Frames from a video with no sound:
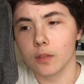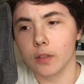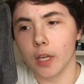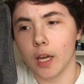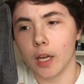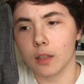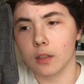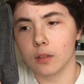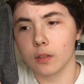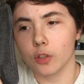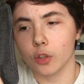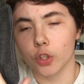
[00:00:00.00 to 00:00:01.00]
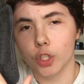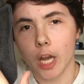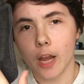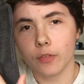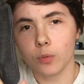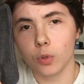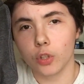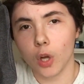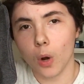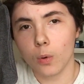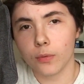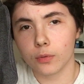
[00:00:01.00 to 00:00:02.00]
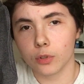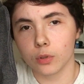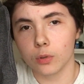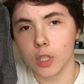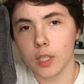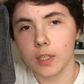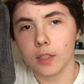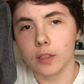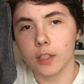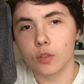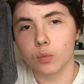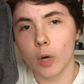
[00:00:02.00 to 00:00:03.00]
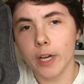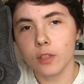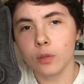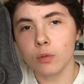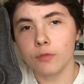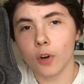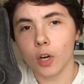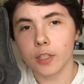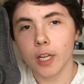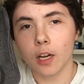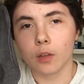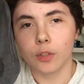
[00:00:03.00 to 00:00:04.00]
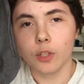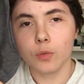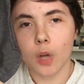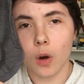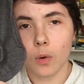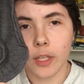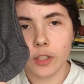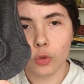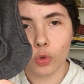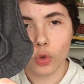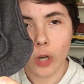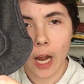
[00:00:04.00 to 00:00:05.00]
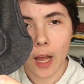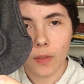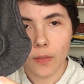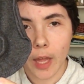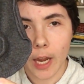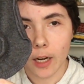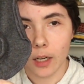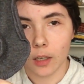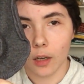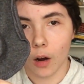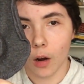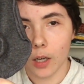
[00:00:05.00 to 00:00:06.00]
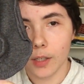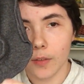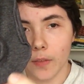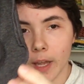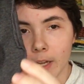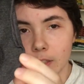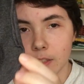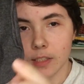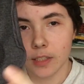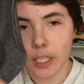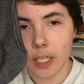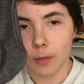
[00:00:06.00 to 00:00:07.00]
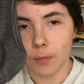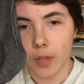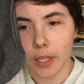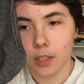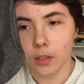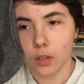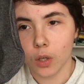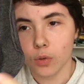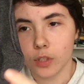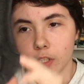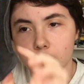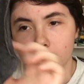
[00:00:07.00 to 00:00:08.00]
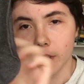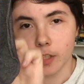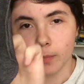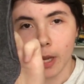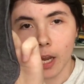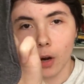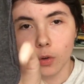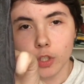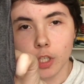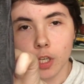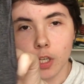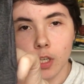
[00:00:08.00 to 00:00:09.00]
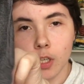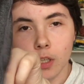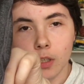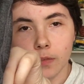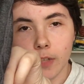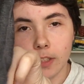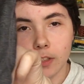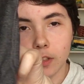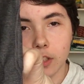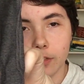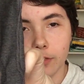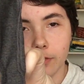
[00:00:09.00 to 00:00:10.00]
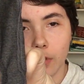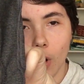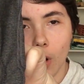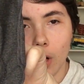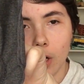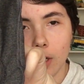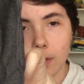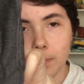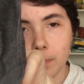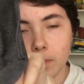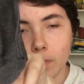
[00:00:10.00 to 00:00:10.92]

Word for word: that your shaft would go through is way too far down. You don't, it's right there on that seam that closes this pouch. That's as far,